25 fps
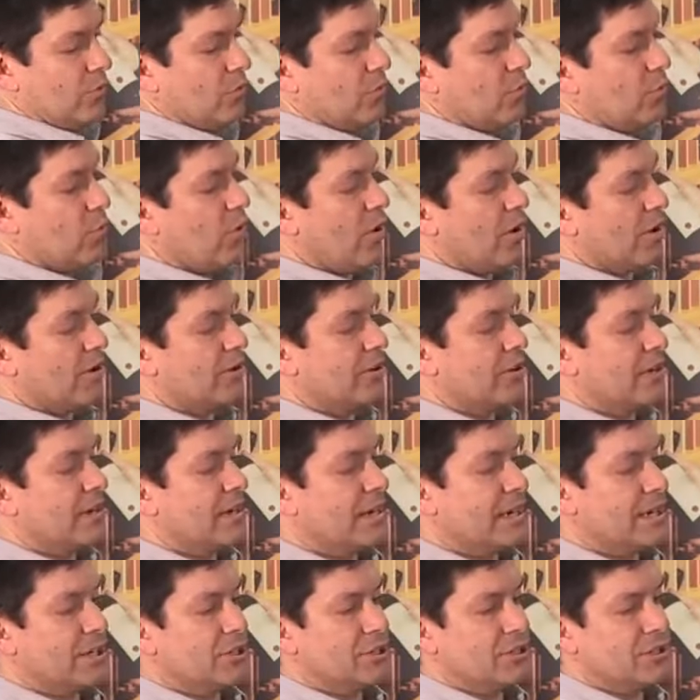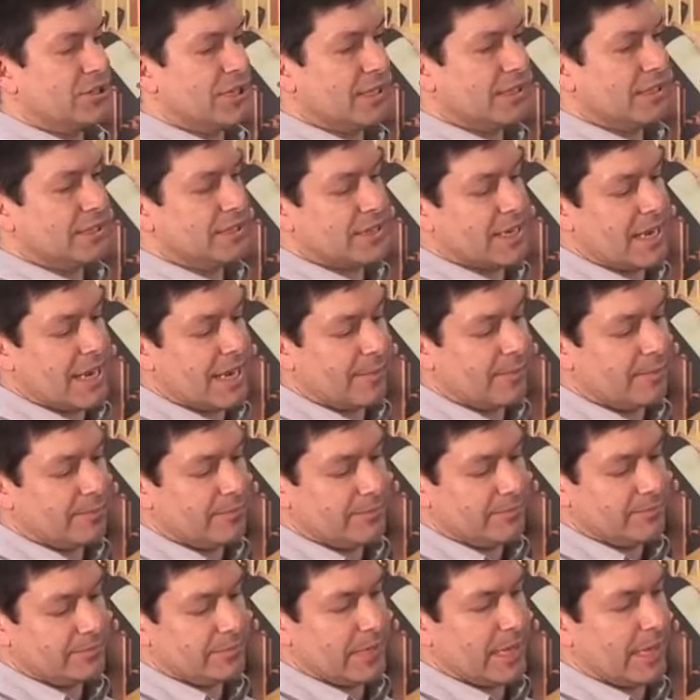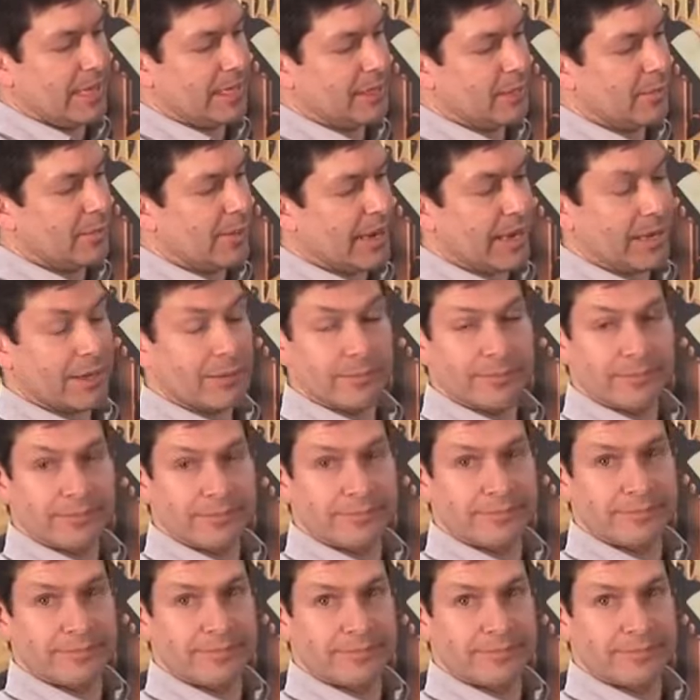Water connections at the top and the bottom,